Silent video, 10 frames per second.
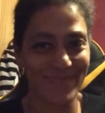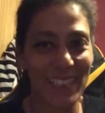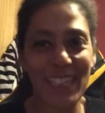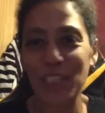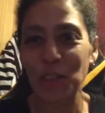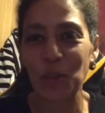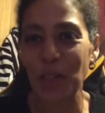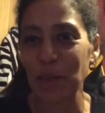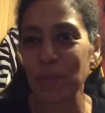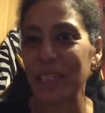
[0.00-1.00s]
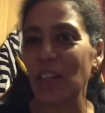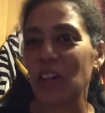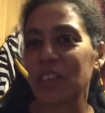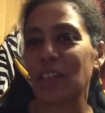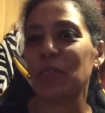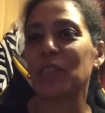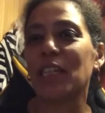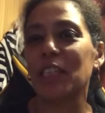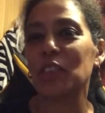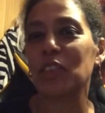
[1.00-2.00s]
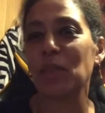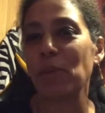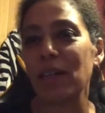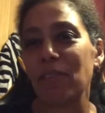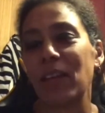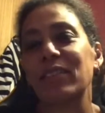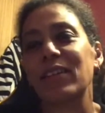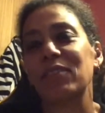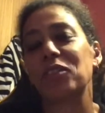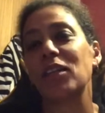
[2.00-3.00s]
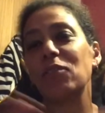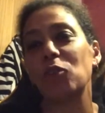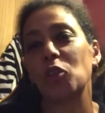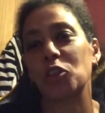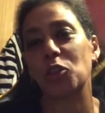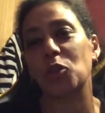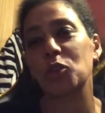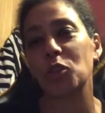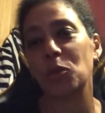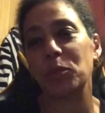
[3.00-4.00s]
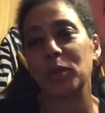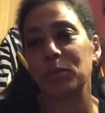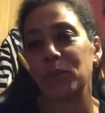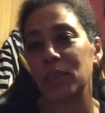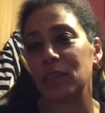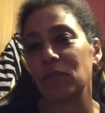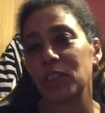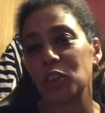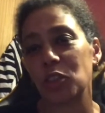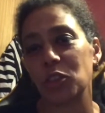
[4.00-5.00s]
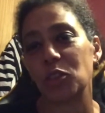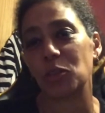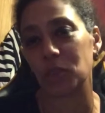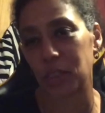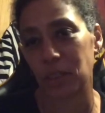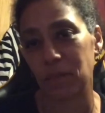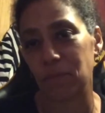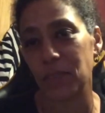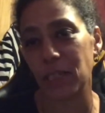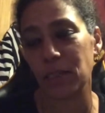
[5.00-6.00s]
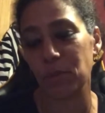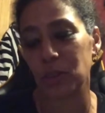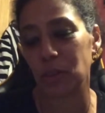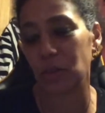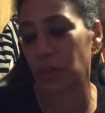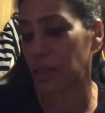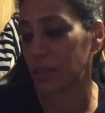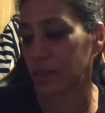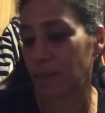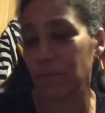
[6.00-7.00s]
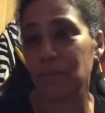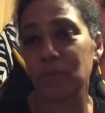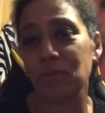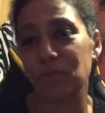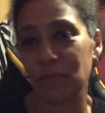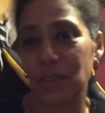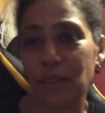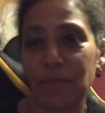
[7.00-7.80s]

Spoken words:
You don't like being locked out. You see, in my flat, I have to leave all the doors open, because if I shut the doors, the animals go crazy. See?